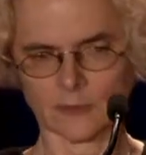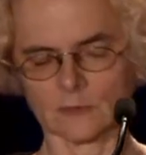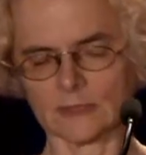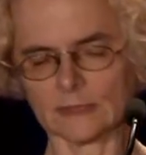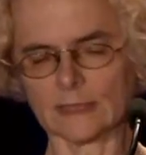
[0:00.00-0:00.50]

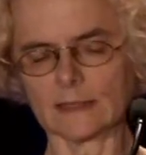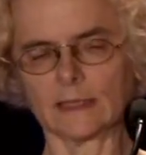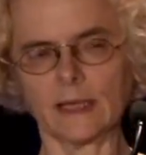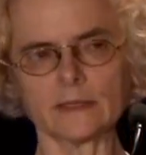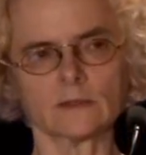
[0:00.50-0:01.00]
So I think that the
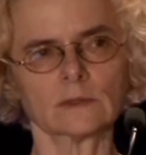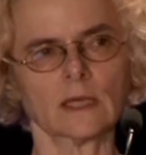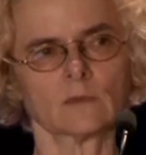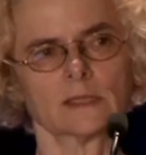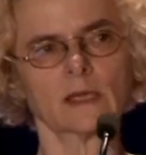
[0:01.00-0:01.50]
lesson
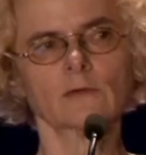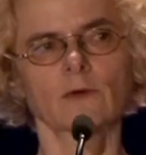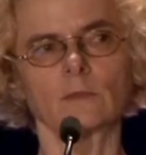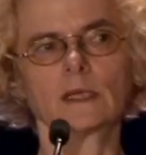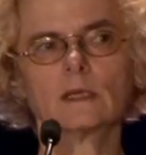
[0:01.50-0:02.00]
that we take
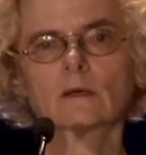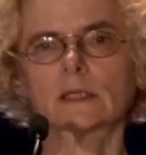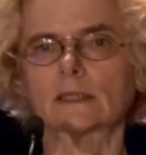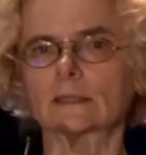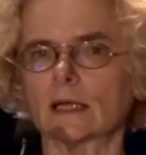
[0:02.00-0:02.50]
from here
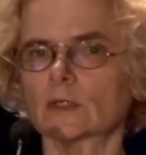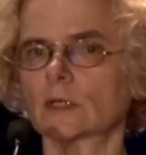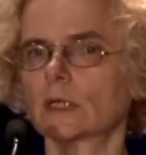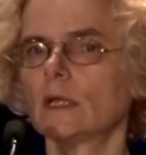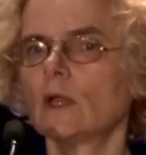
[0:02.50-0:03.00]
is
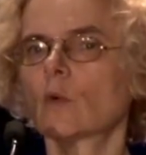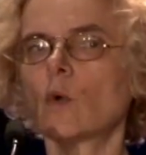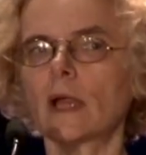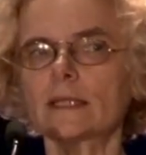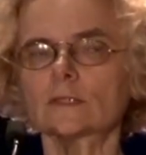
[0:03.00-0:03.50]
actually
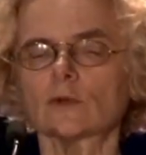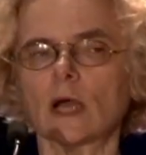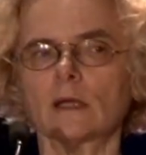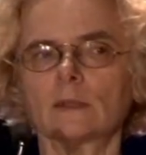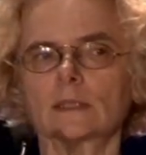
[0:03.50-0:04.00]
what is
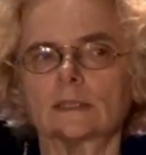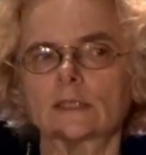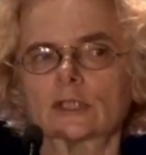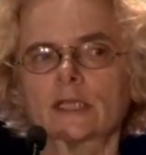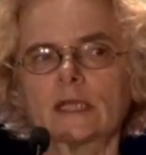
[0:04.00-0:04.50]
driving
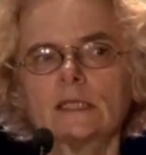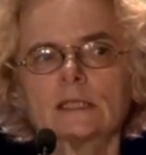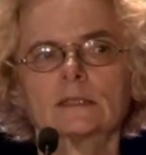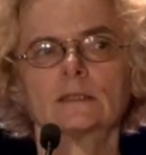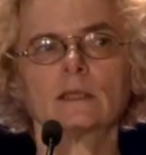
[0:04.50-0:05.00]
these
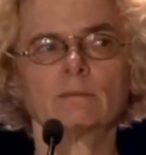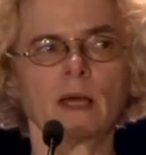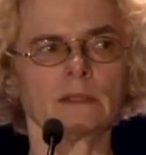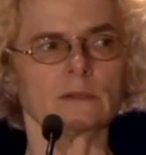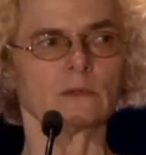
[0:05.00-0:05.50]
changes in the
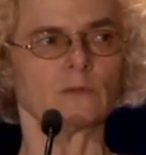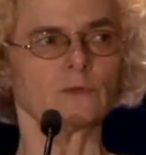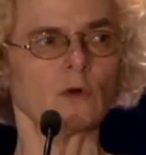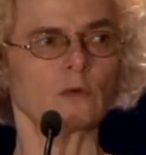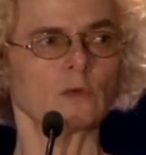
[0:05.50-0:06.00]
pattern
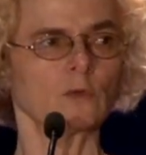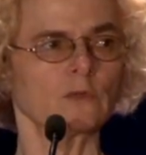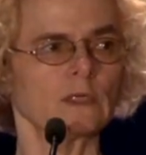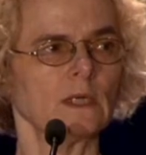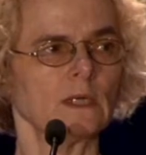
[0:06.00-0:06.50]
of drug
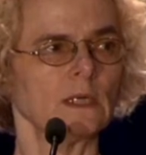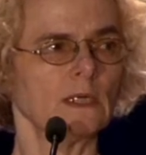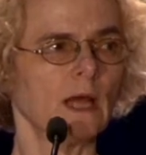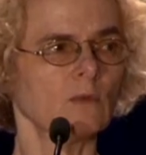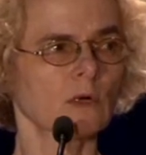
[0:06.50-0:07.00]
use
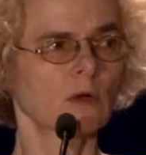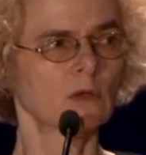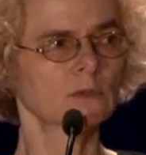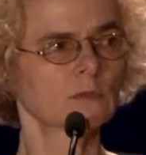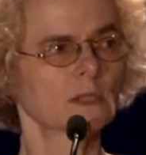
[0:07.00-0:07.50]
in our
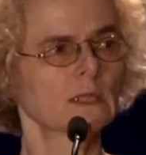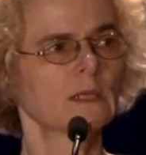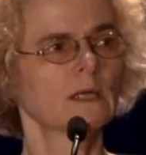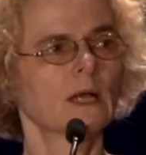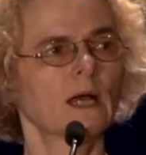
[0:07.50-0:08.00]
country.
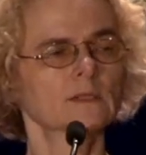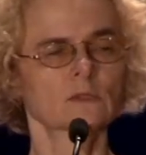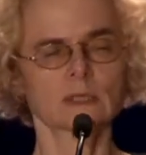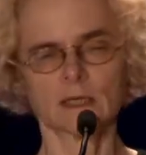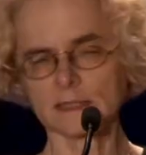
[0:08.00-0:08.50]
And
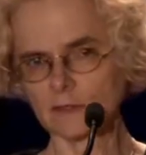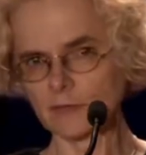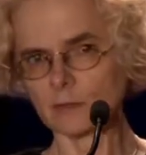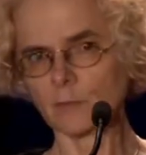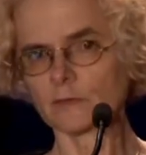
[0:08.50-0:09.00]
so there are
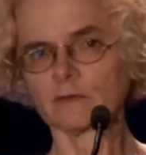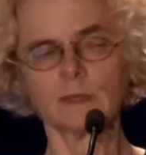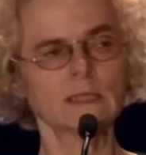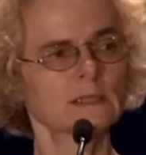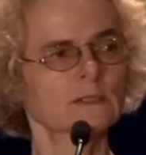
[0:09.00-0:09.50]
several
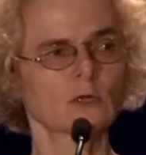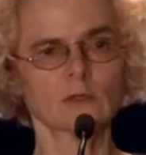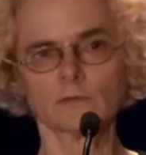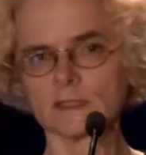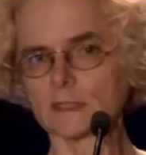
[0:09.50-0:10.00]
possibilities.
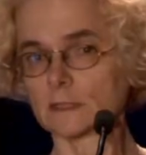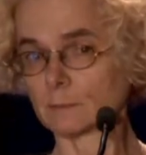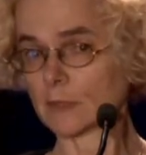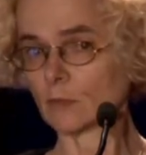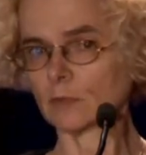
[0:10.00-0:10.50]
All of this is
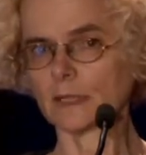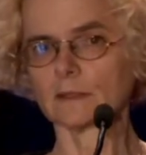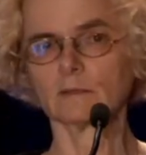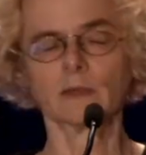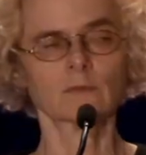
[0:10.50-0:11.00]

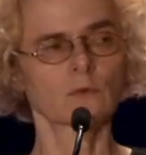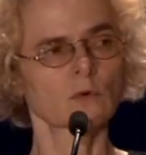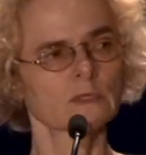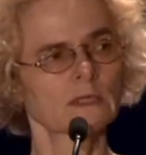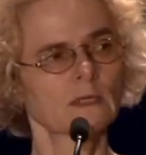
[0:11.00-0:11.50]
speculative, of
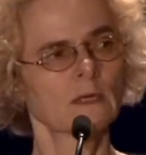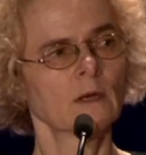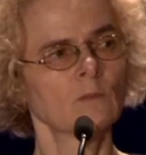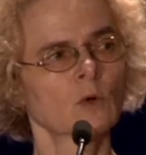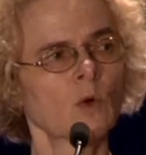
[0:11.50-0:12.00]
course.
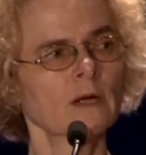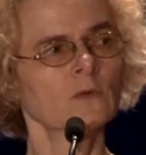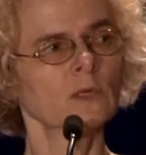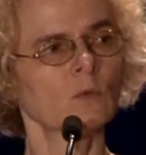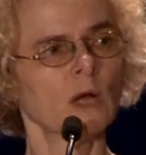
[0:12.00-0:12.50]
But one
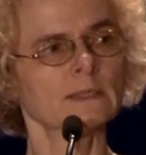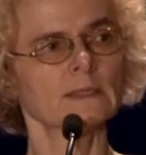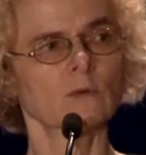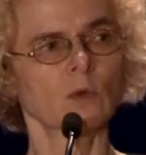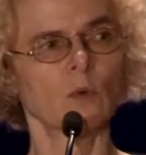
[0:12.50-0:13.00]
of the ones
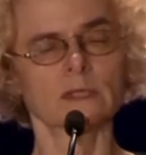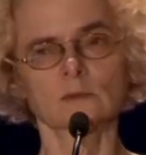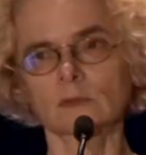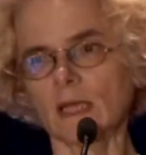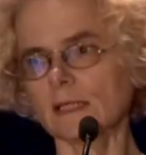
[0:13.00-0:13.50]
that we
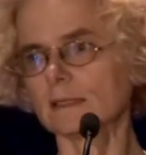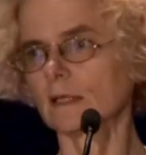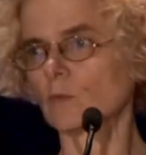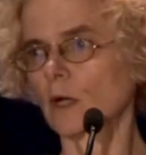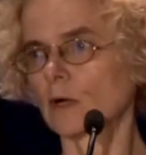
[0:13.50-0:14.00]
want to test,
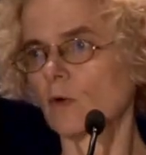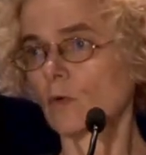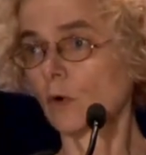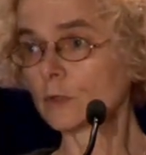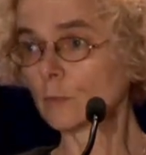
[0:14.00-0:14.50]
and we are
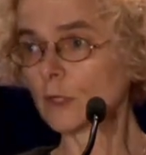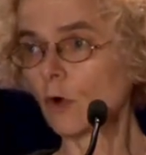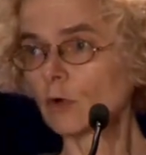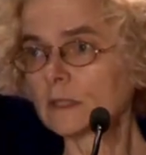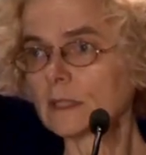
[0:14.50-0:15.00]
going to be
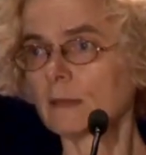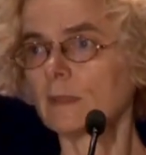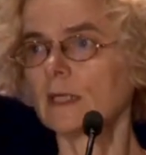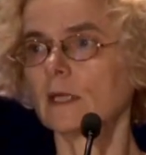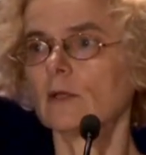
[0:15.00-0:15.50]
holding a
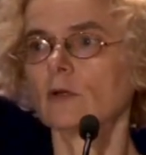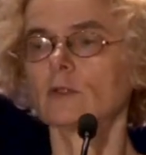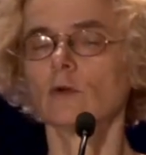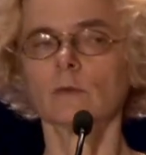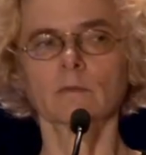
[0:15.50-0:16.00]
meeting in
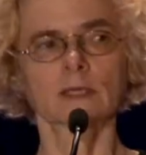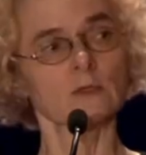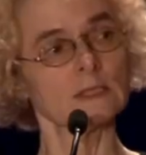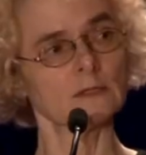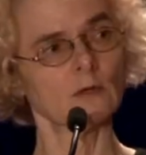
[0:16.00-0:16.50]
October
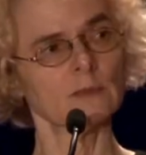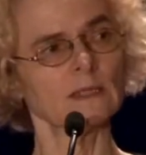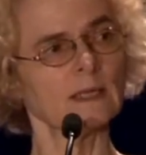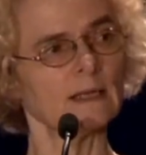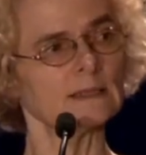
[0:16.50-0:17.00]
because it's
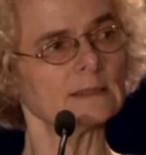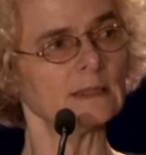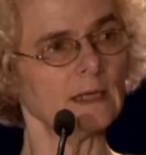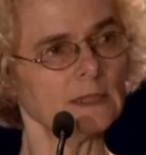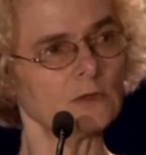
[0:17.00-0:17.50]
something that as a
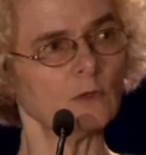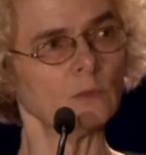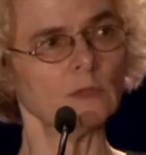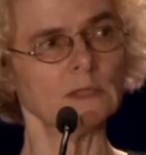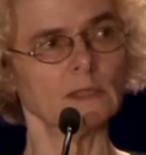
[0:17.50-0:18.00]
science
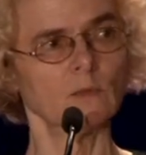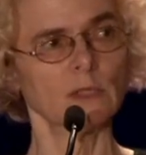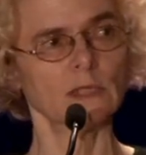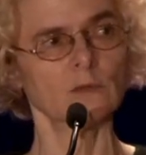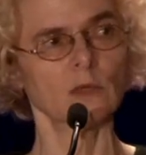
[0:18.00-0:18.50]
community
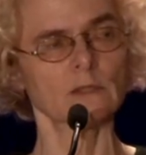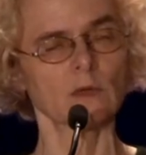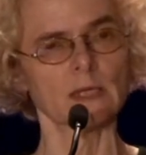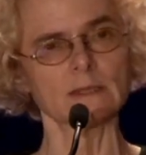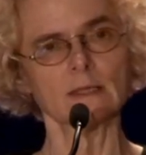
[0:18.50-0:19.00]
we need to
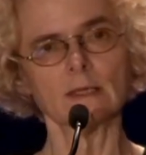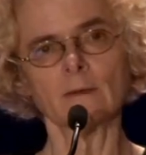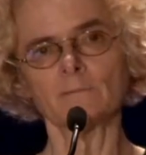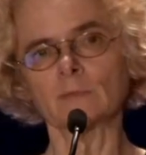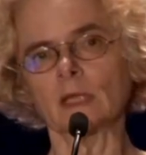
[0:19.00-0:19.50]
address,
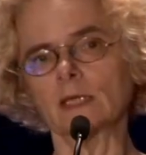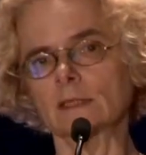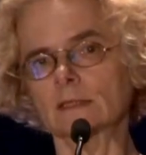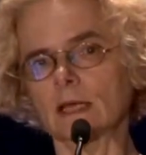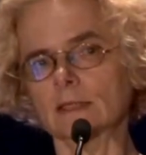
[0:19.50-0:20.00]

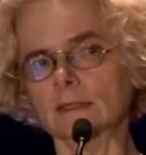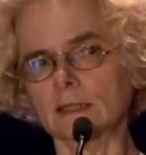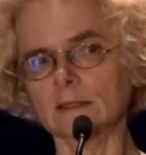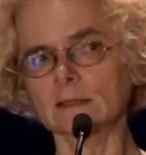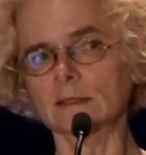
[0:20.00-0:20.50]
is
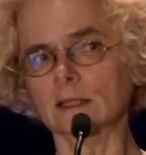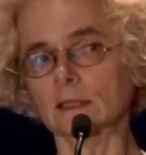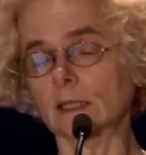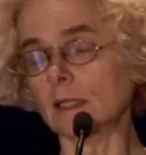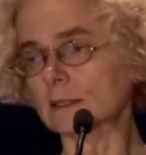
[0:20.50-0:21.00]
since
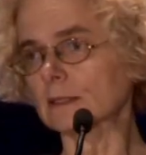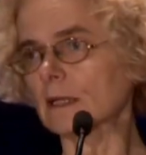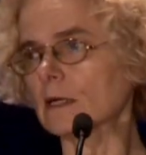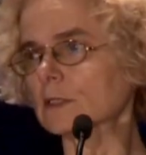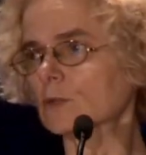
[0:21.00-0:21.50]
kids
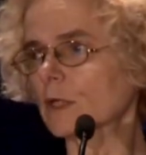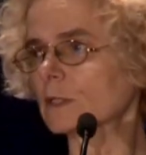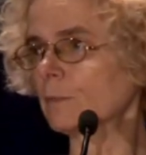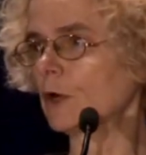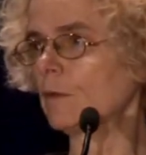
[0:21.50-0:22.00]
start to
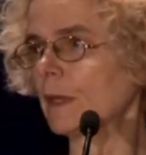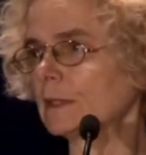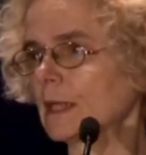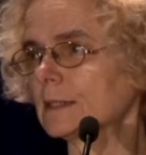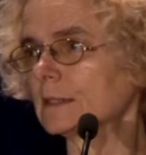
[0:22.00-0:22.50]

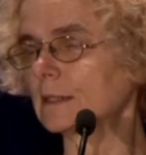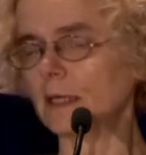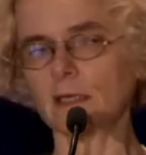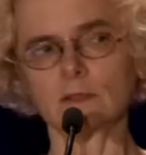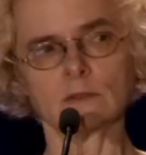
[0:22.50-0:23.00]
experiment as
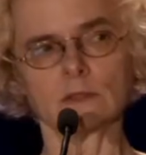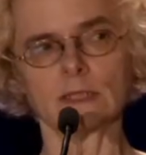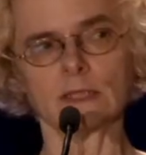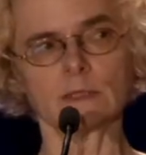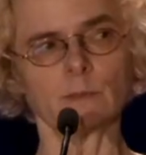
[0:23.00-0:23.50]

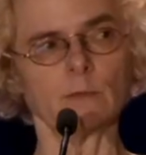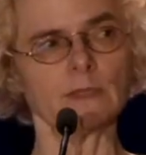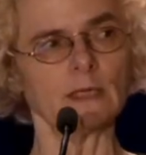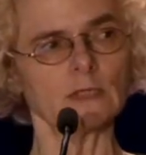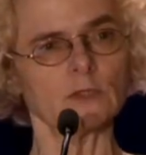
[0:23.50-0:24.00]
teenagers, and
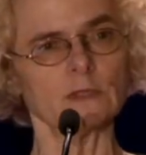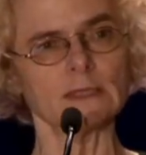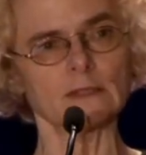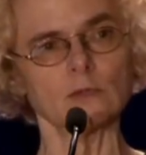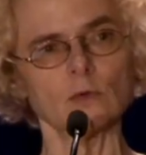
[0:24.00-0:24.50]
experimentation
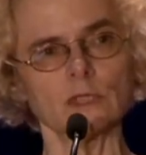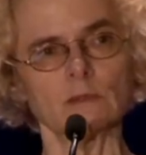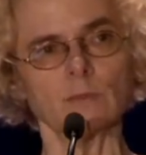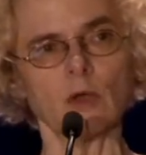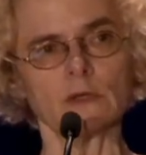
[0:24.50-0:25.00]
is a
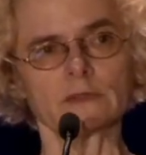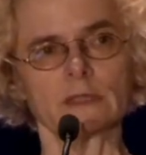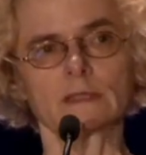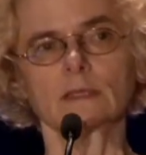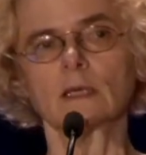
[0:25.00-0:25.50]
social
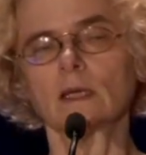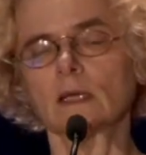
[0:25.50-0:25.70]
process